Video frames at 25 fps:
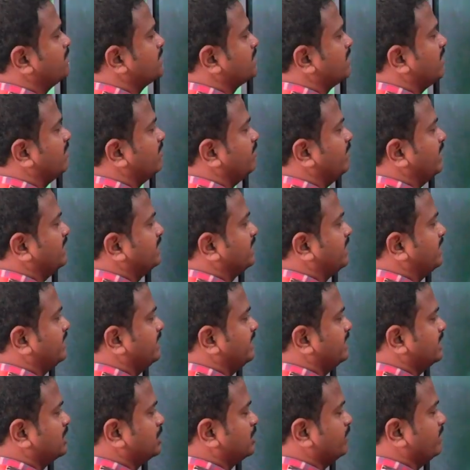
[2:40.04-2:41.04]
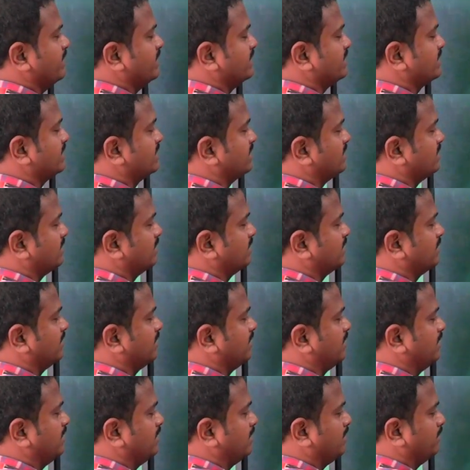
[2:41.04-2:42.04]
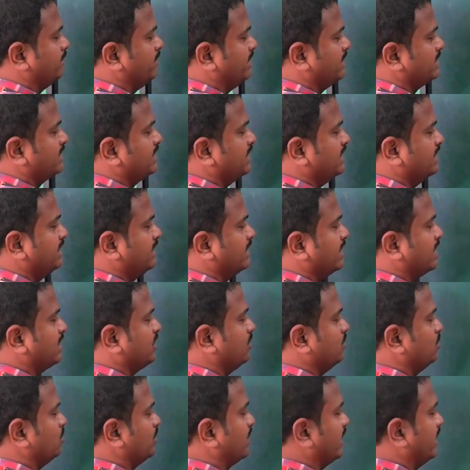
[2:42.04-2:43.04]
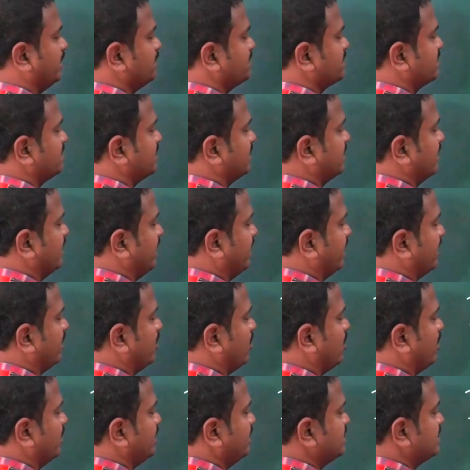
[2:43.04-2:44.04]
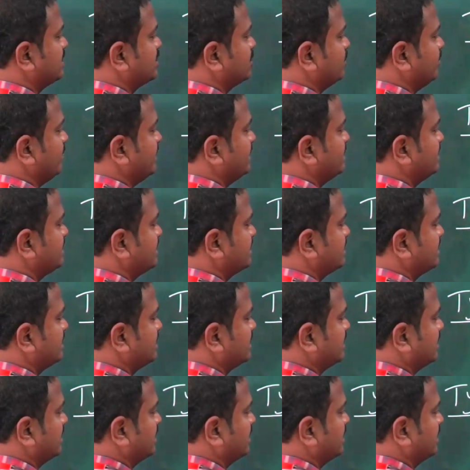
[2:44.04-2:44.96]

of measuring instruments. Basically there are two types: analog instruments